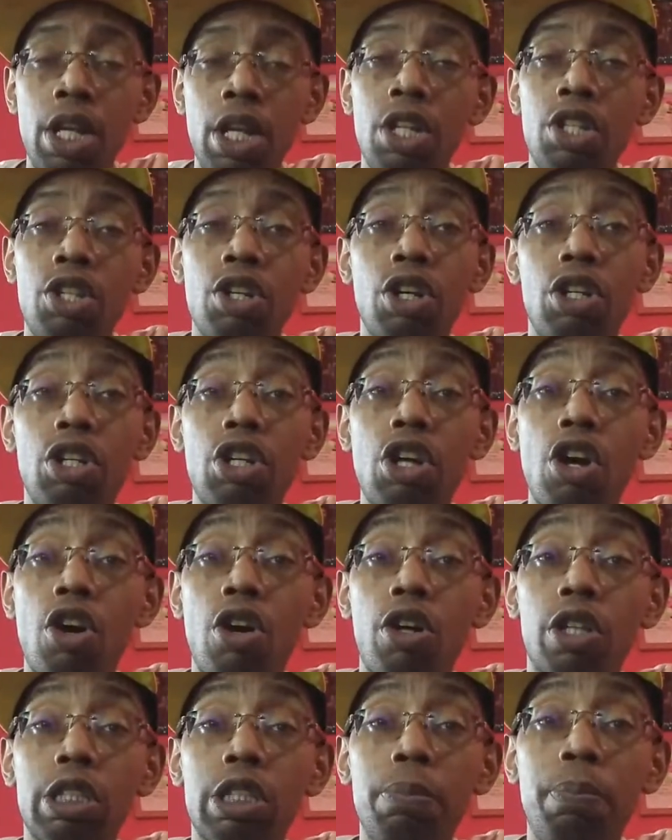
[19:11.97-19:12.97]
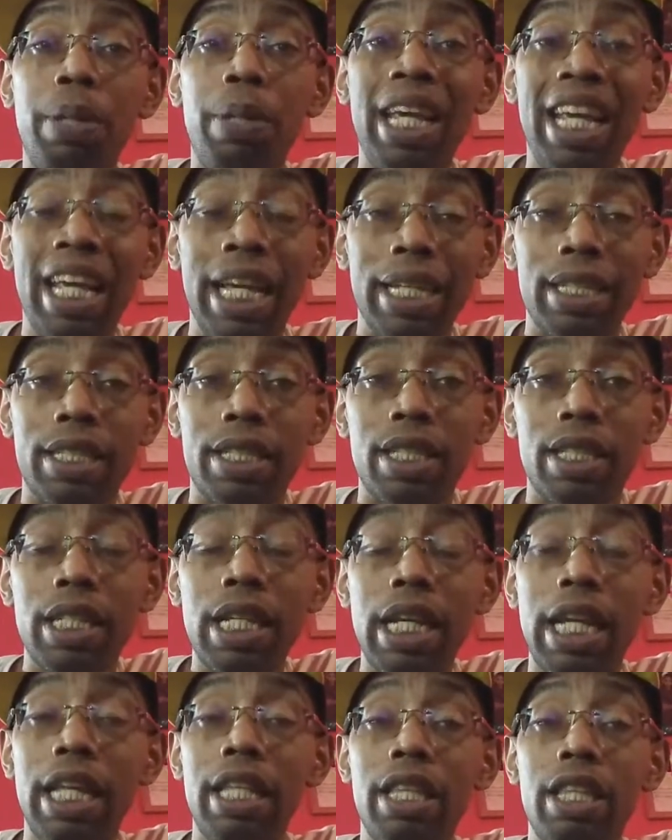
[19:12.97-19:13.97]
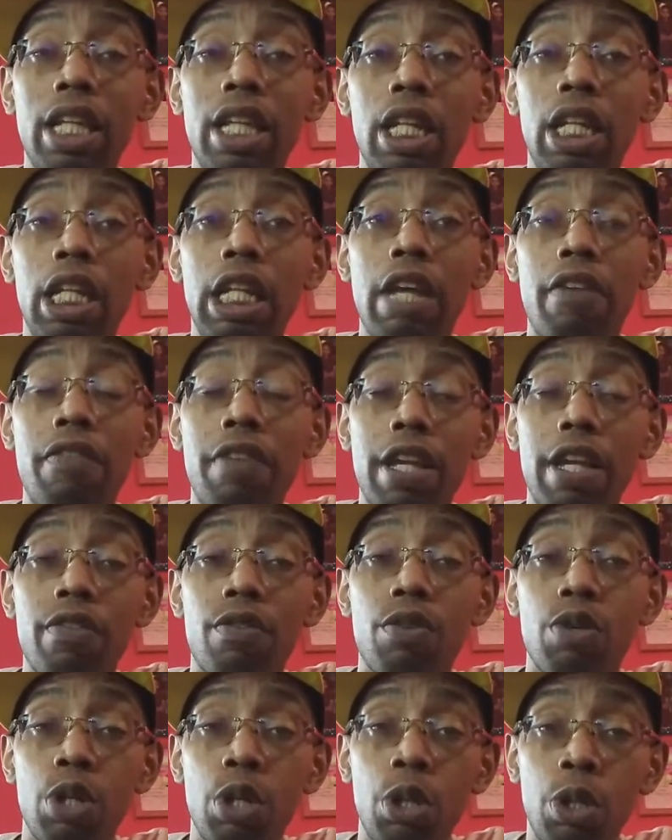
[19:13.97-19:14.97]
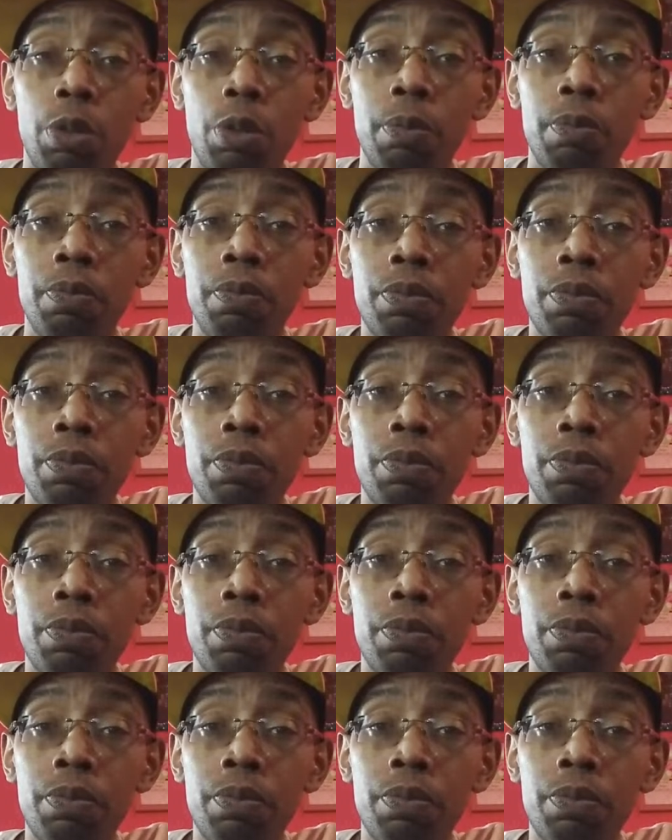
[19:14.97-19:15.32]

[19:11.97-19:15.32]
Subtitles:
Your dog's piss in the living room.